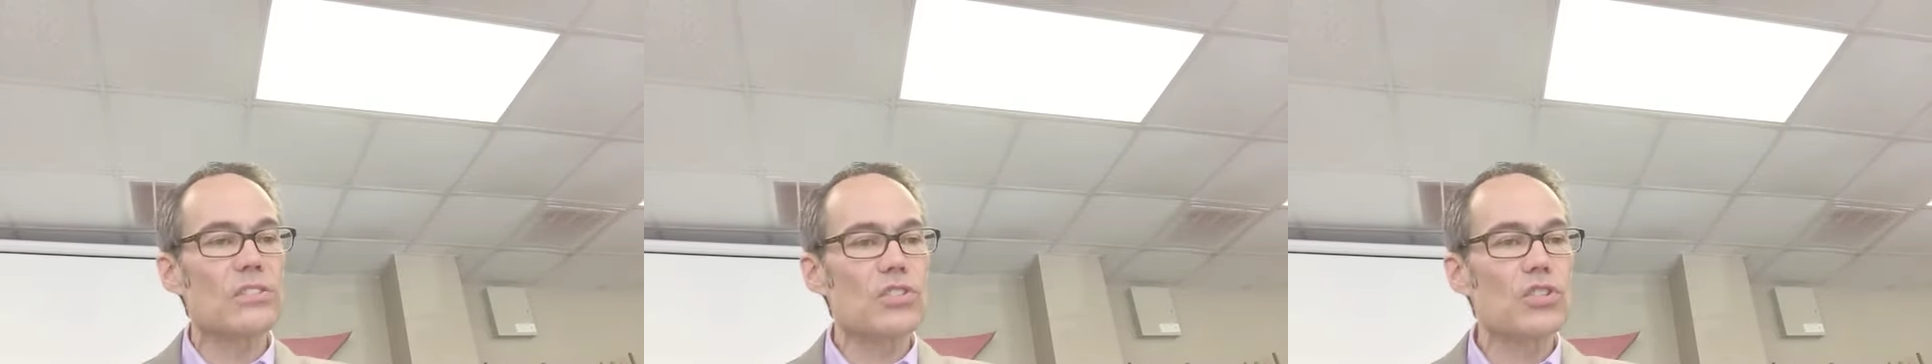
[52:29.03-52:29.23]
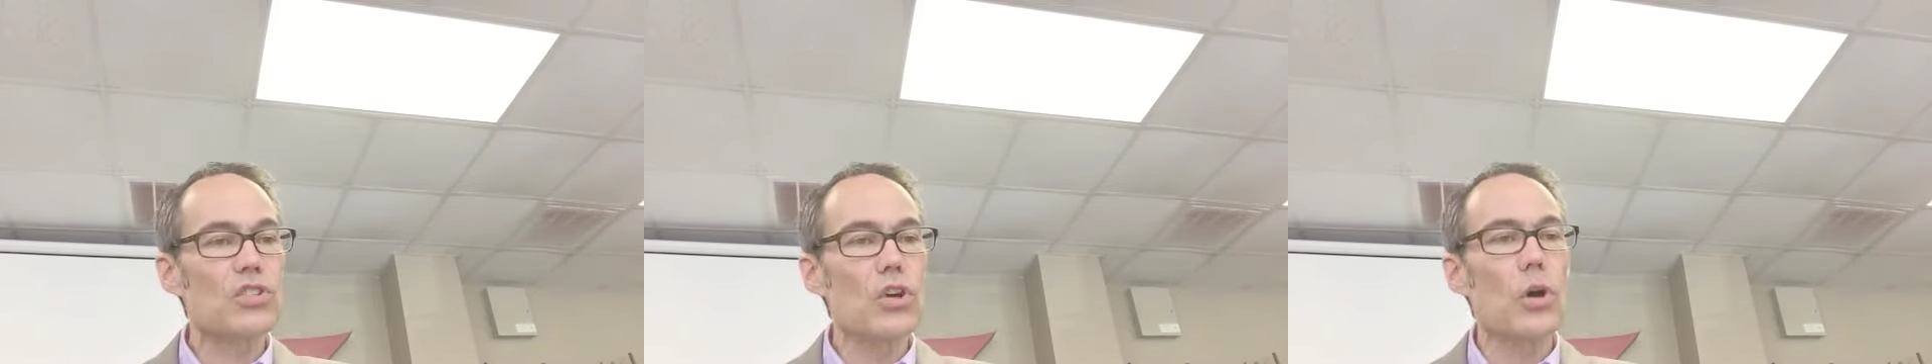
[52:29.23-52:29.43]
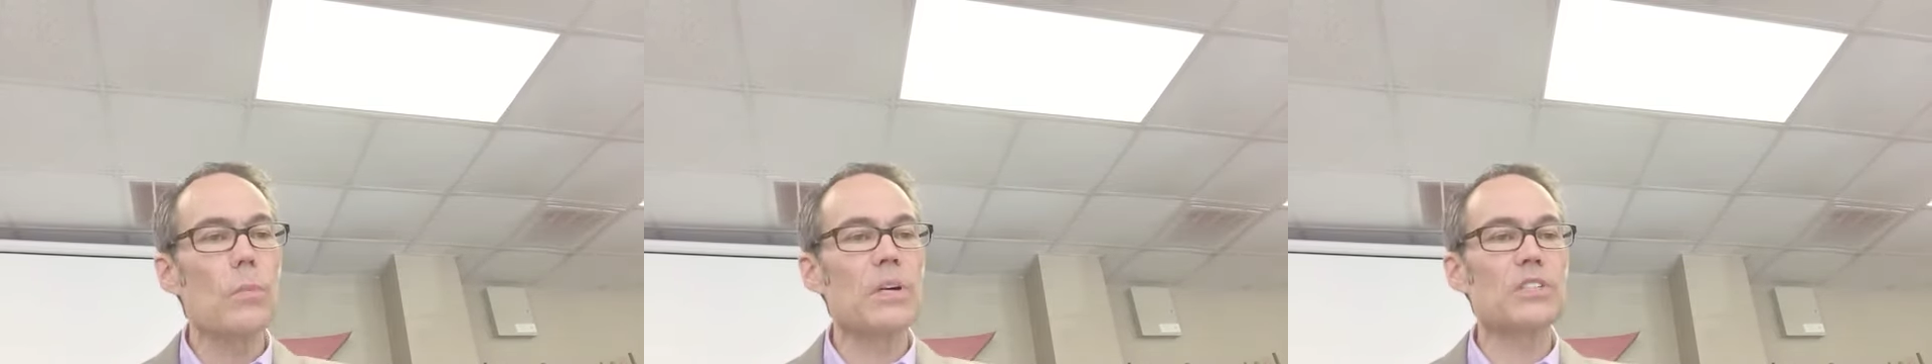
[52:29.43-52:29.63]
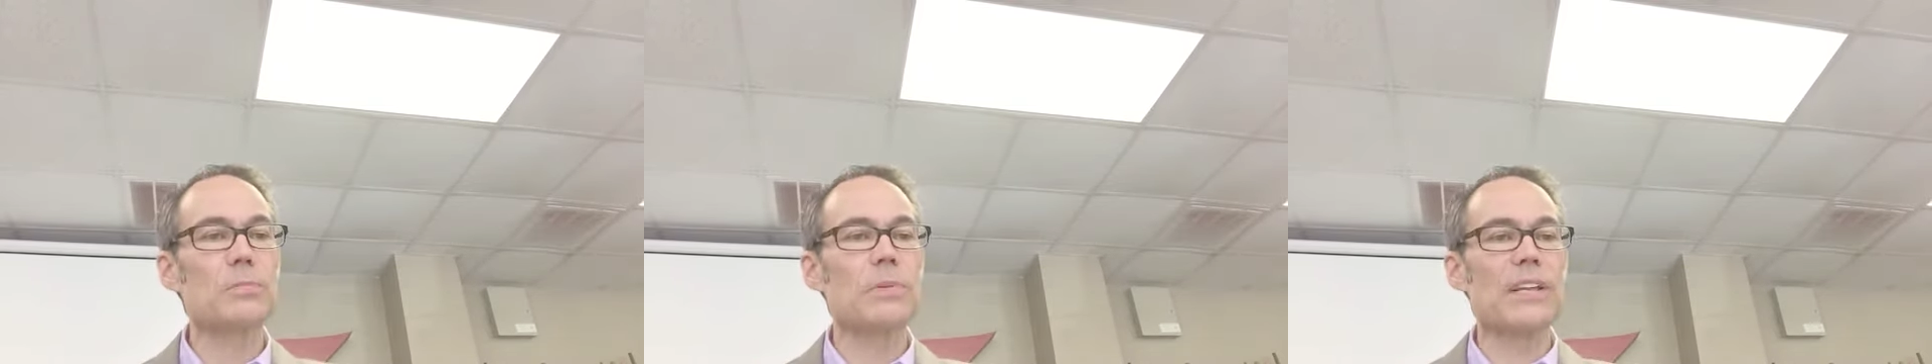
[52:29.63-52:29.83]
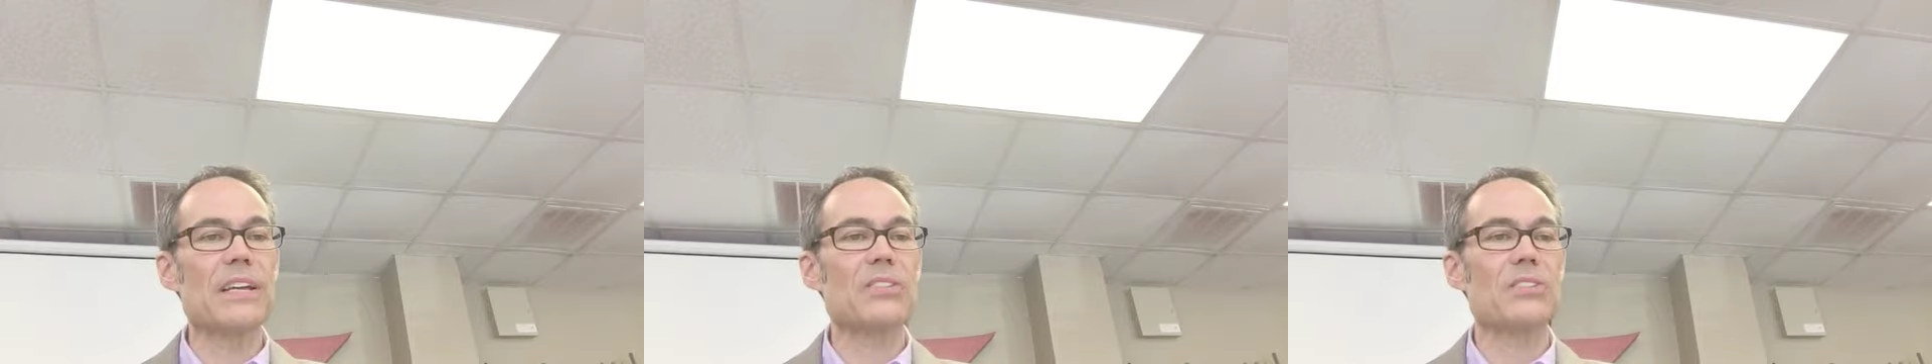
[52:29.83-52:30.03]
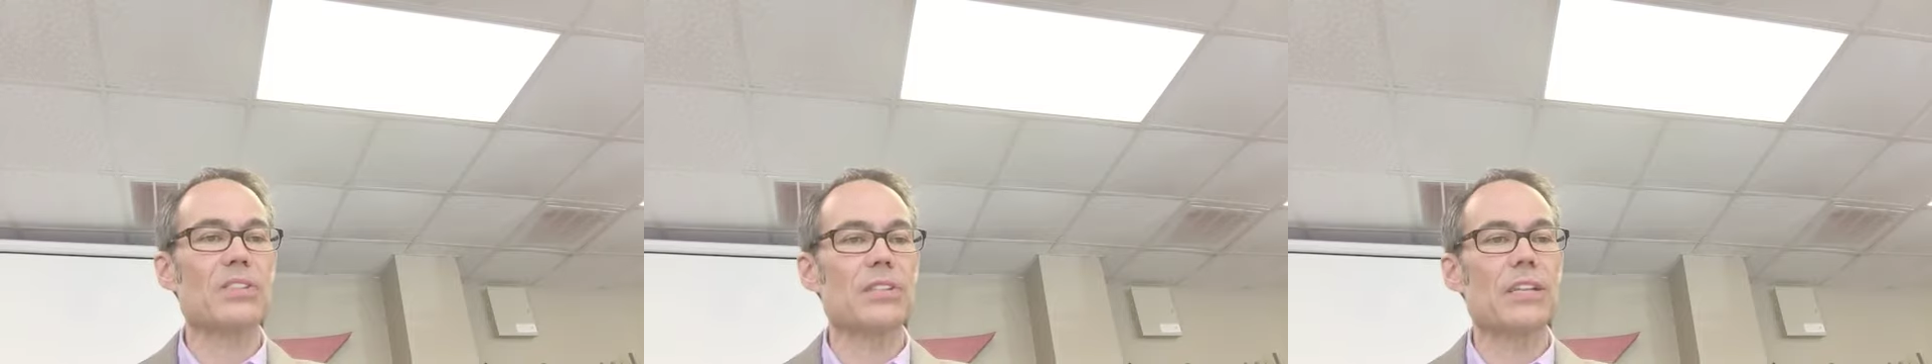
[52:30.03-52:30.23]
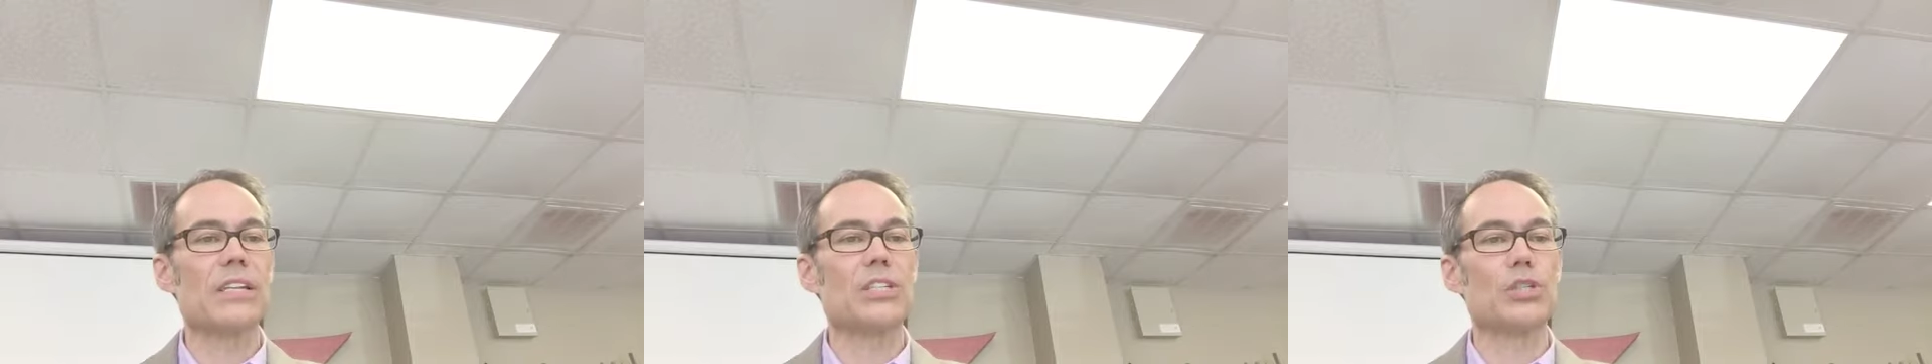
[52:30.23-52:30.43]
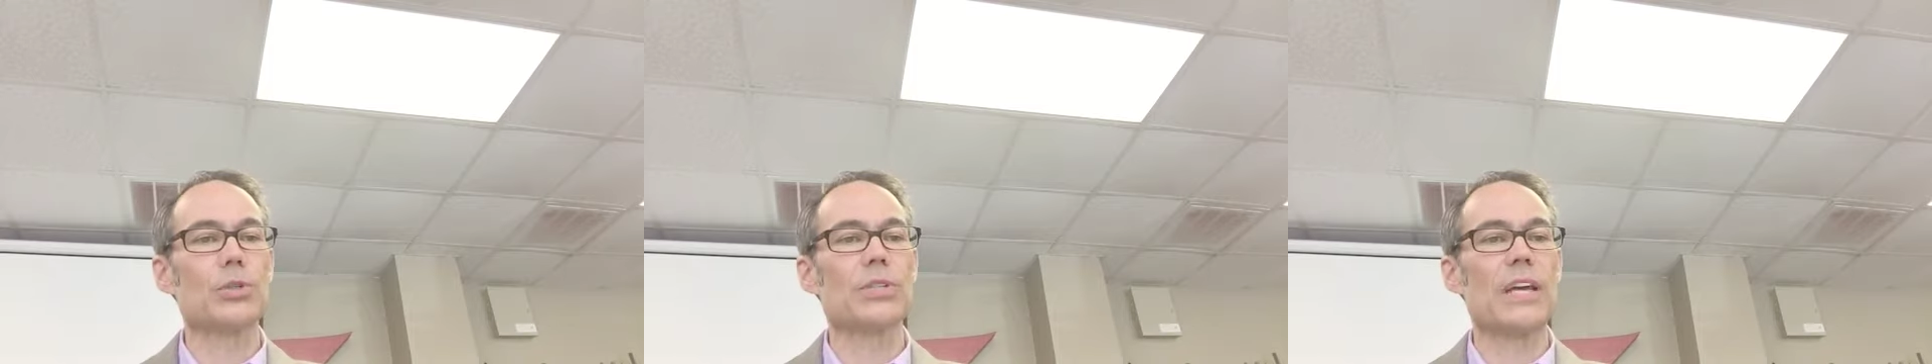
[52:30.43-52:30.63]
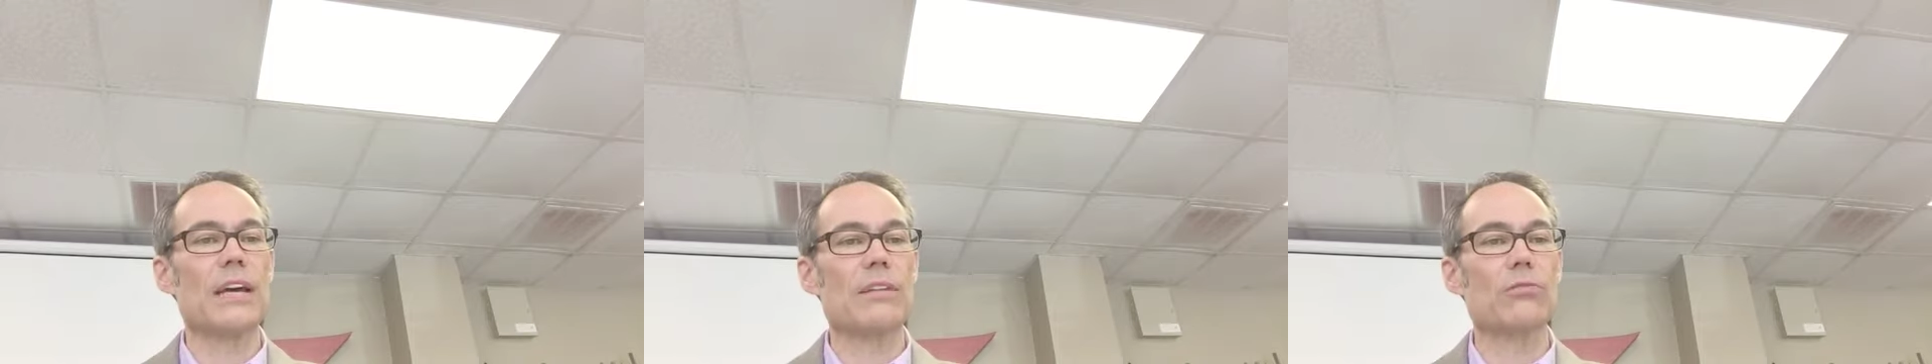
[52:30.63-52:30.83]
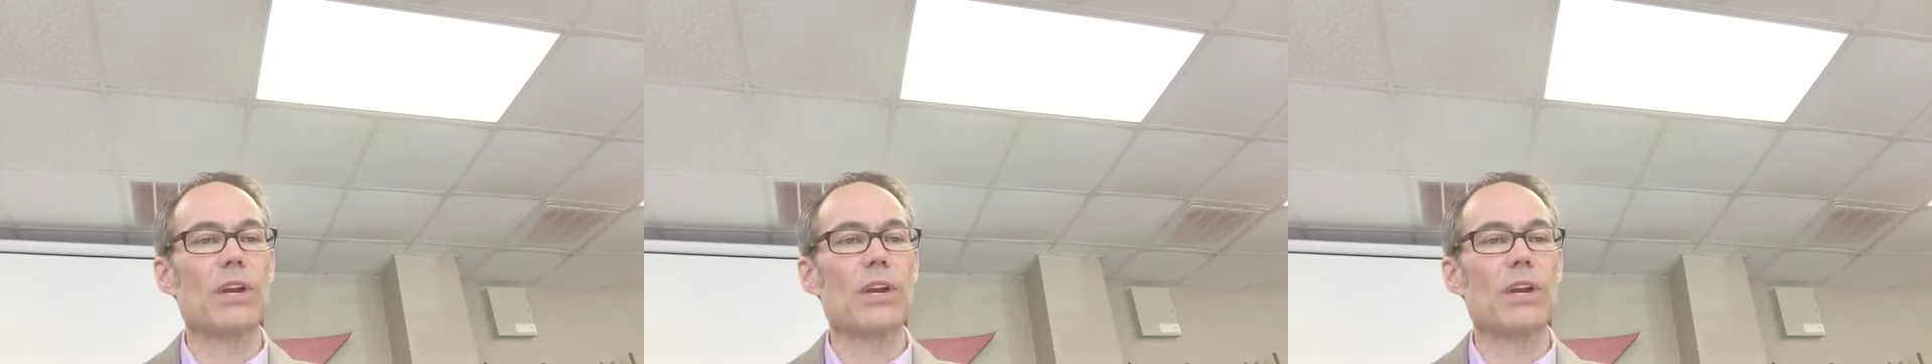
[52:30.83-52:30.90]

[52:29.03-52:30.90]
so much blessing that you'll not